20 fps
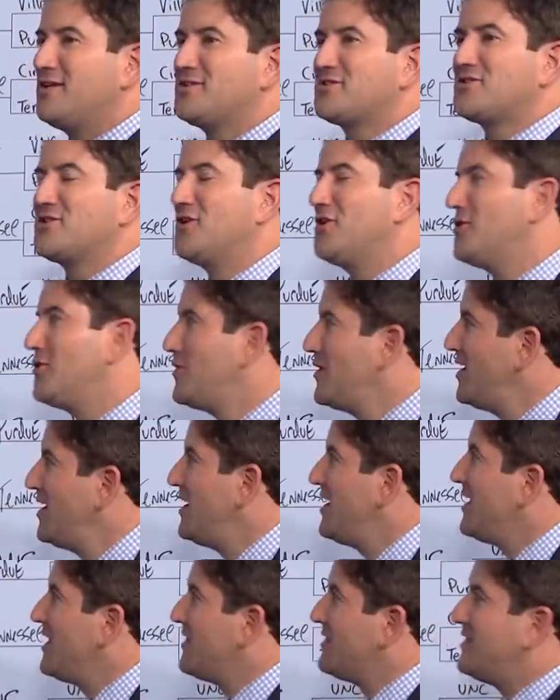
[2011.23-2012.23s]
So
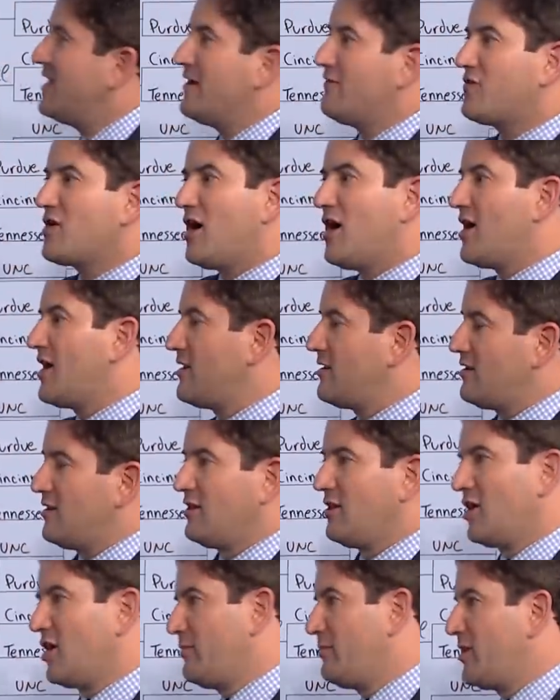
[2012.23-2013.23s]
they've gone a
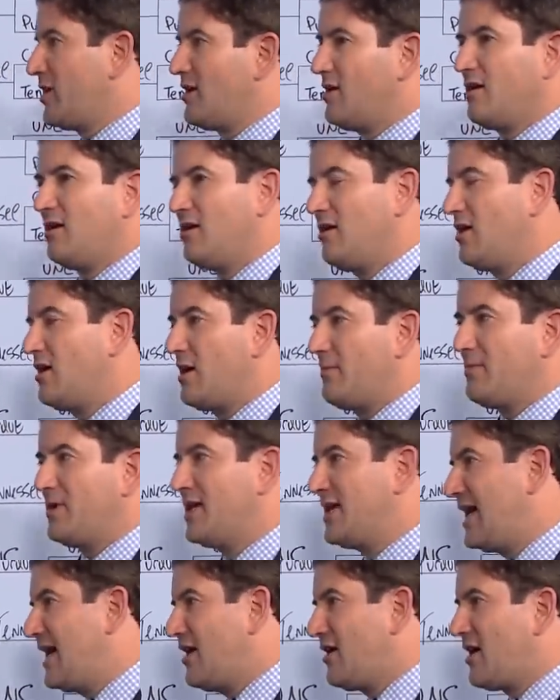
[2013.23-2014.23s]
little bit up and
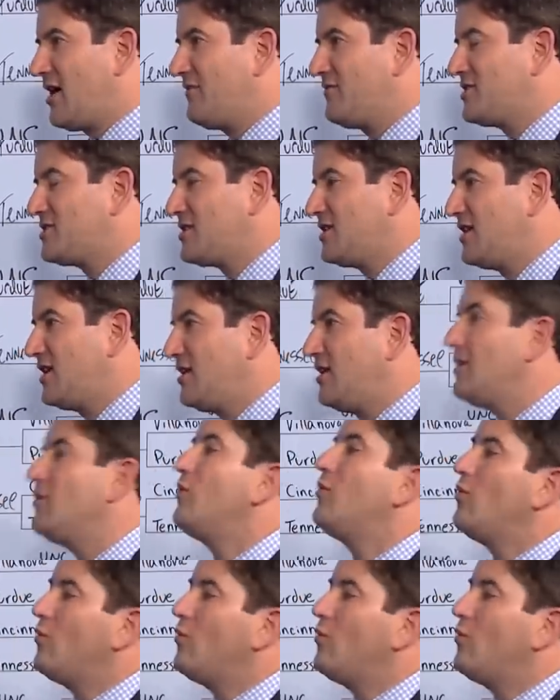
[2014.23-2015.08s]
down, obviously.